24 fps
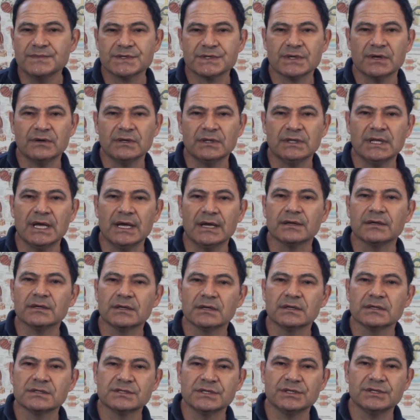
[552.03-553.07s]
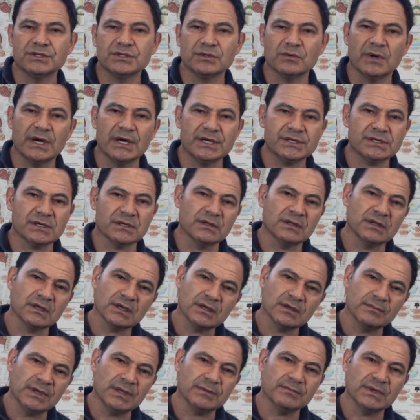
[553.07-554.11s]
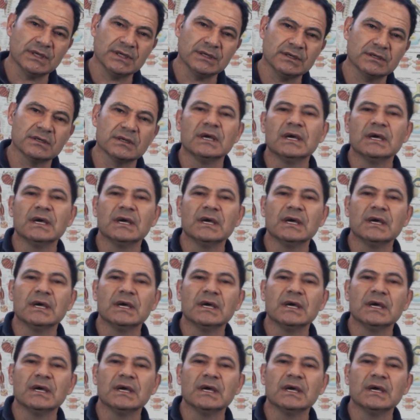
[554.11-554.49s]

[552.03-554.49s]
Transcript: So in that situation, the commitment